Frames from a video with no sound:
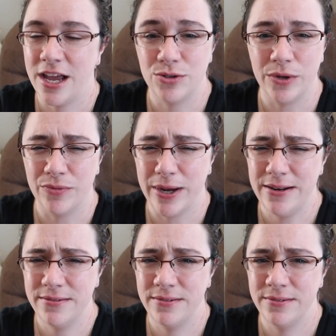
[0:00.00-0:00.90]

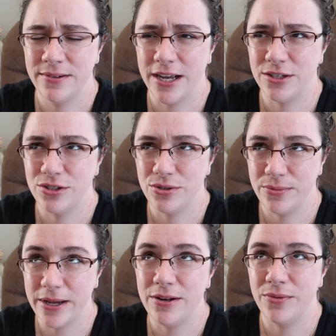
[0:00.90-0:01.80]
Anduin-Rin,
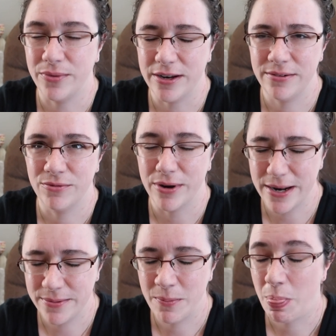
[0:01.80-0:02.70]

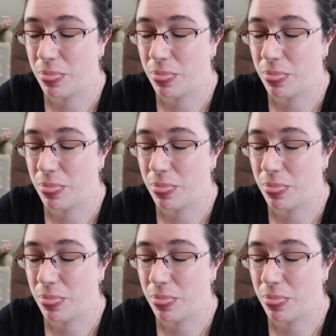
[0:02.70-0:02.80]
Anduin-Rin,